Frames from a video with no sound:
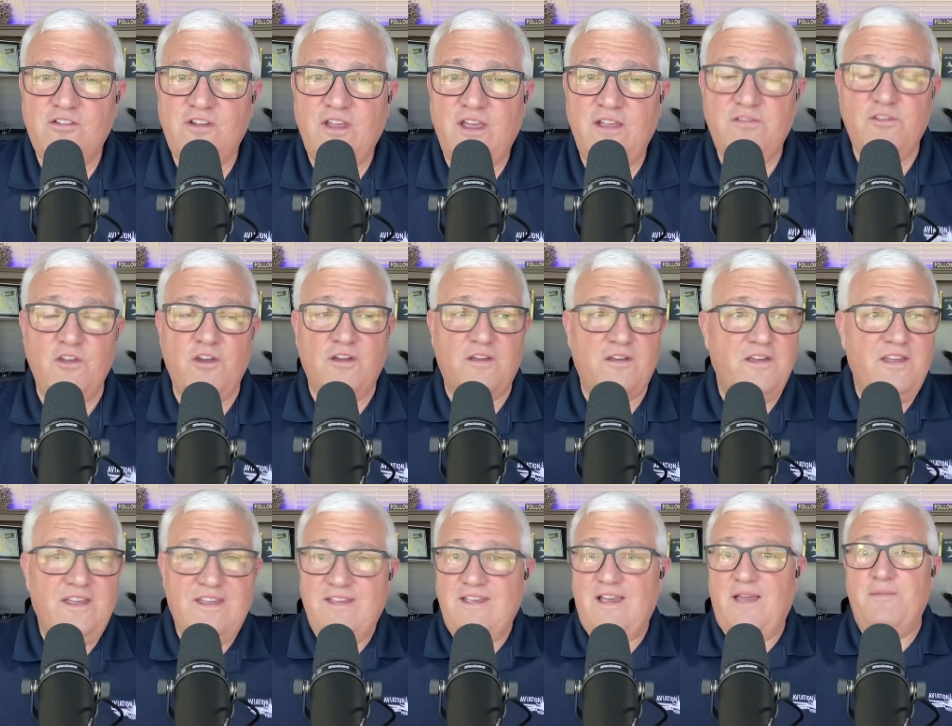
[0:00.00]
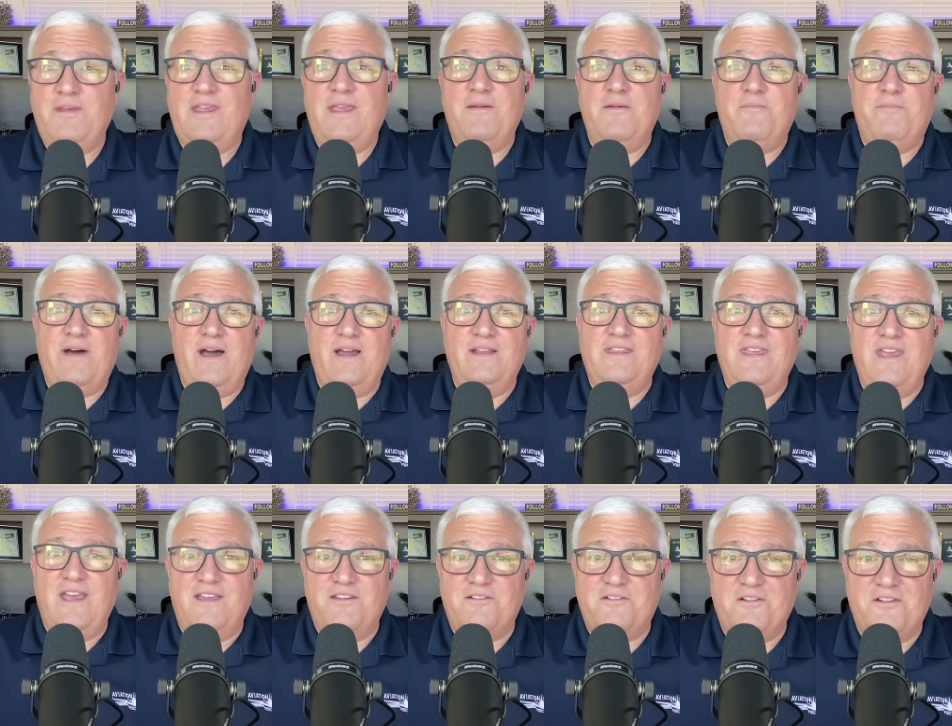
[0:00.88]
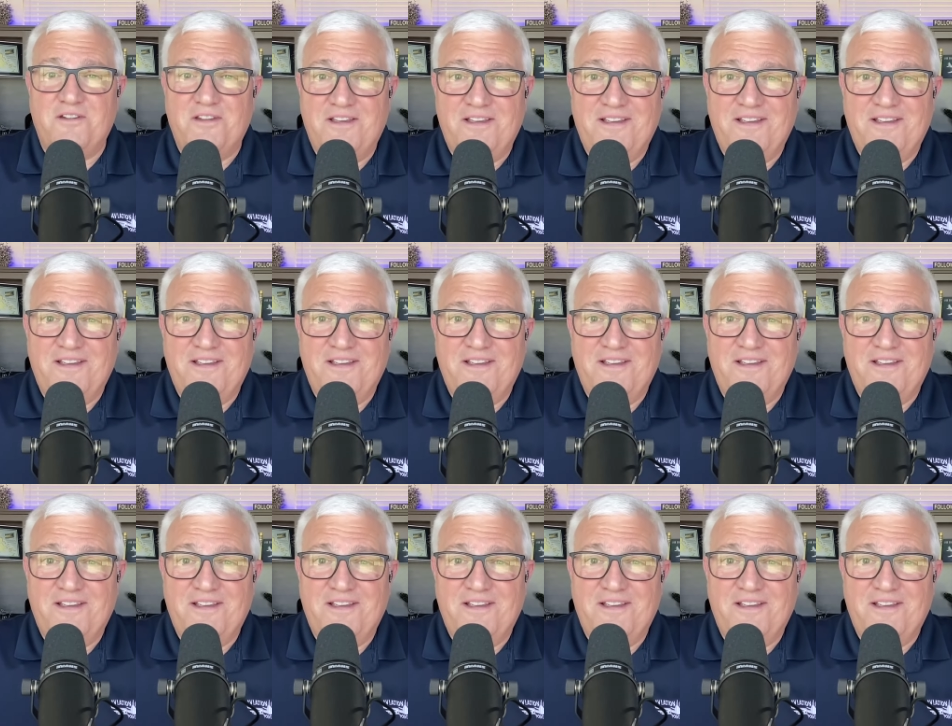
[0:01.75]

And look, I became a podcaster.